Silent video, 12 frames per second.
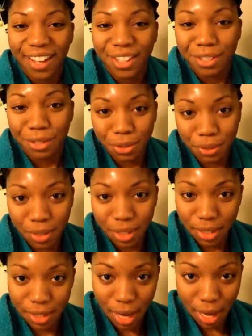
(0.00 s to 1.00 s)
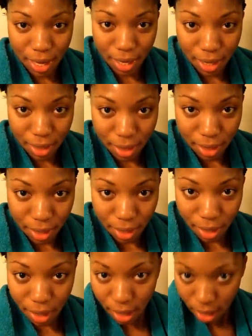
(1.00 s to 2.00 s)
to do this style,
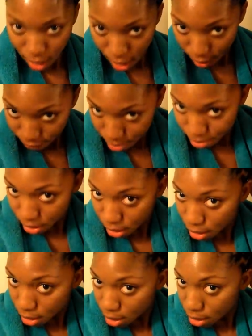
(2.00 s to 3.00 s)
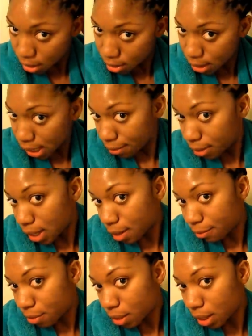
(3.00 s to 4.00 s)
I have in my hair, I still have the
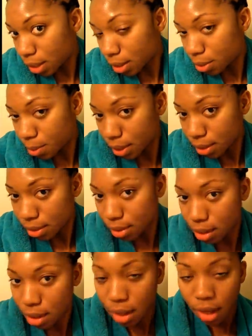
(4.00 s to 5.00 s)
Afro Kinky Twist,